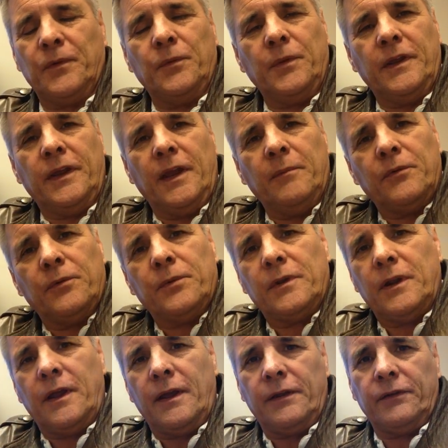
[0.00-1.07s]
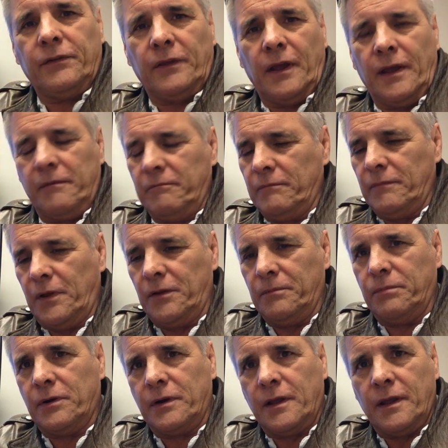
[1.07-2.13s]
we came to realize that
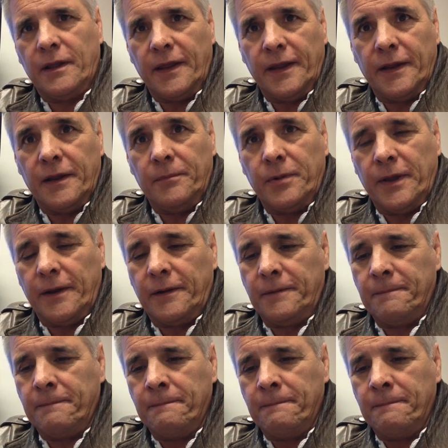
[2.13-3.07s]
Alberta and Quebec